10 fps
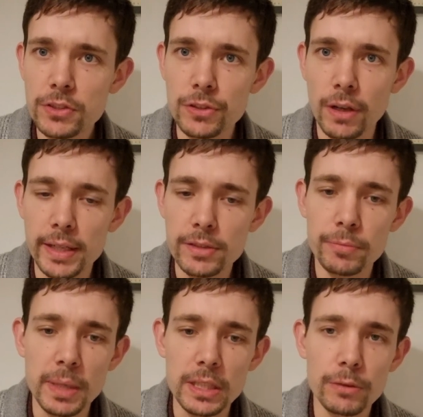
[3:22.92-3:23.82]
the size
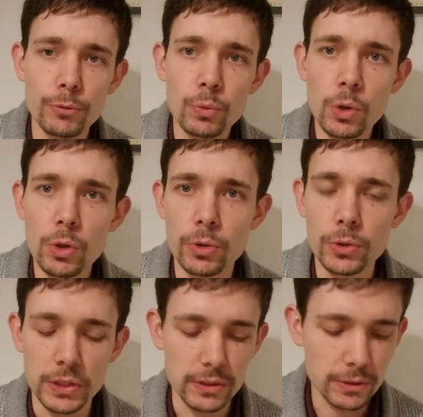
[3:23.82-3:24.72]
of medieval
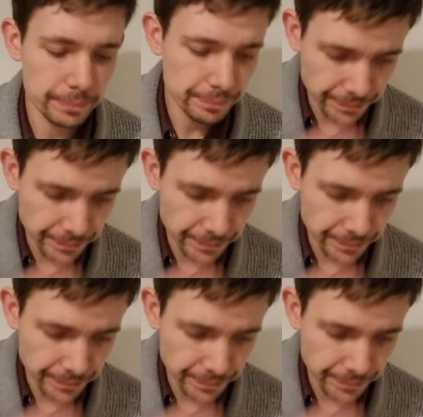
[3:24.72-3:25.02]
warhorses.